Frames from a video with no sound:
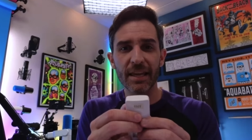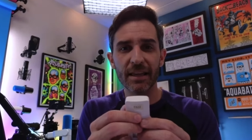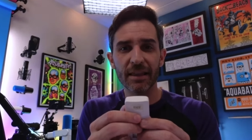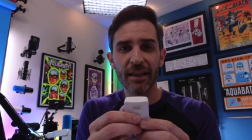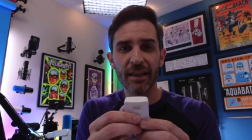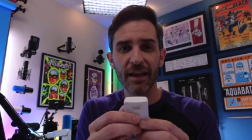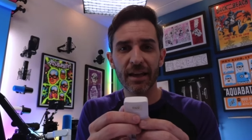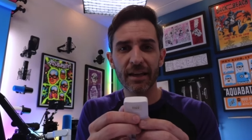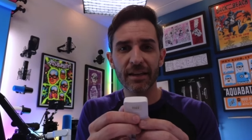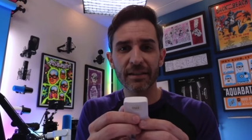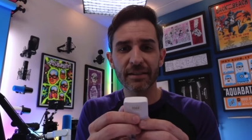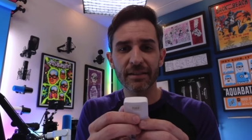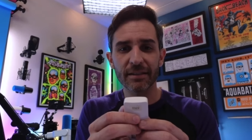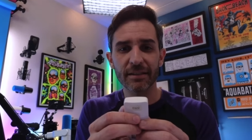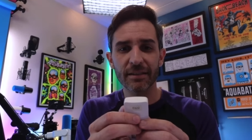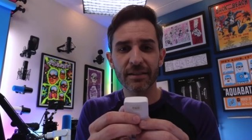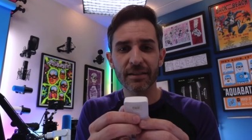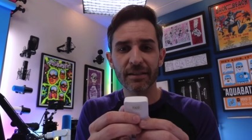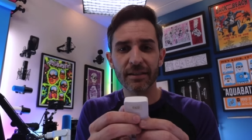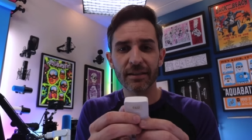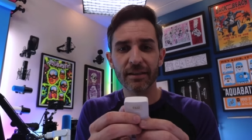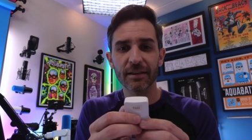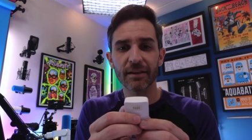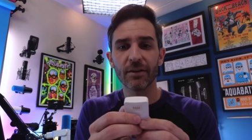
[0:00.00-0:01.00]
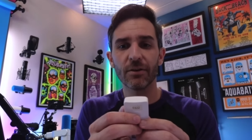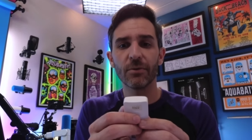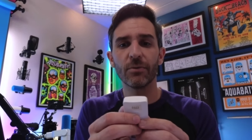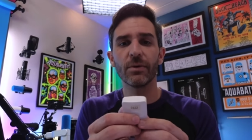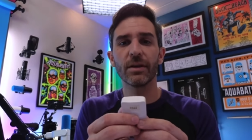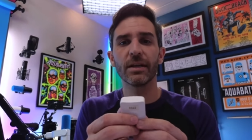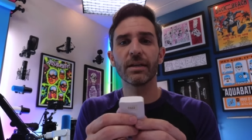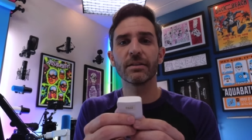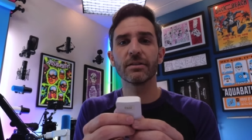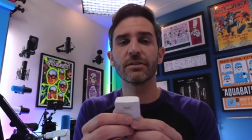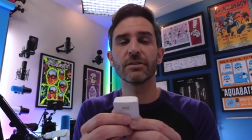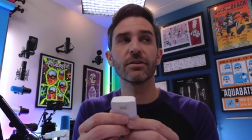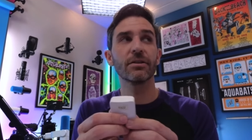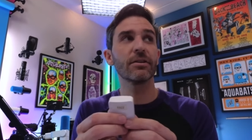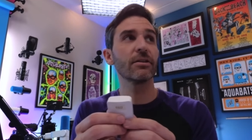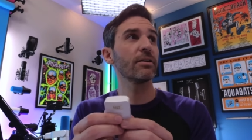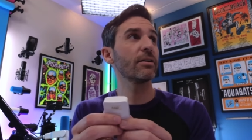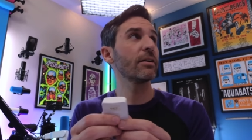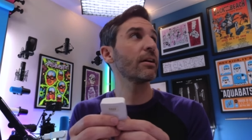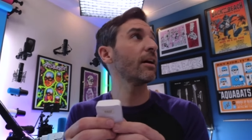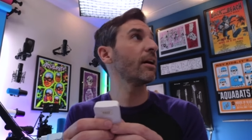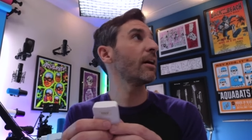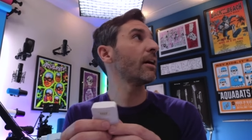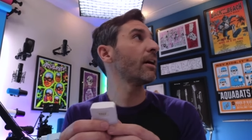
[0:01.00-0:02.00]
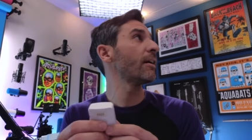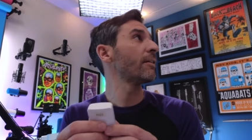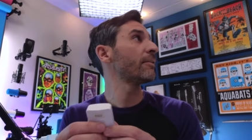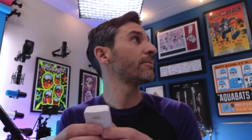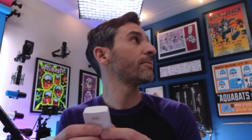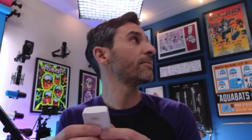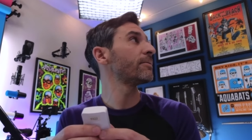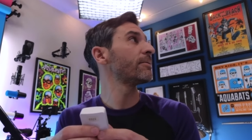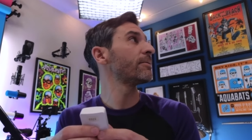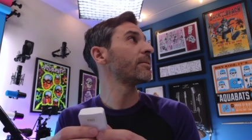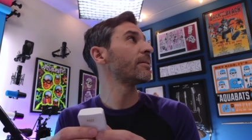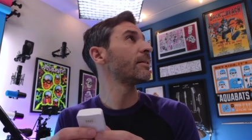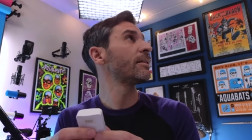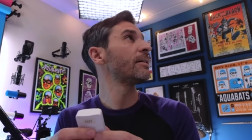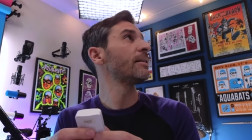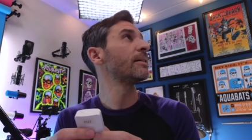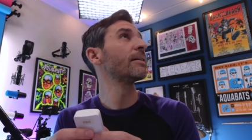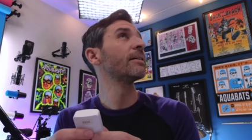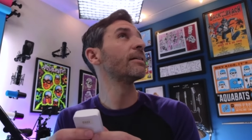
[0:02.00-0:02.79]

key light. We can turn off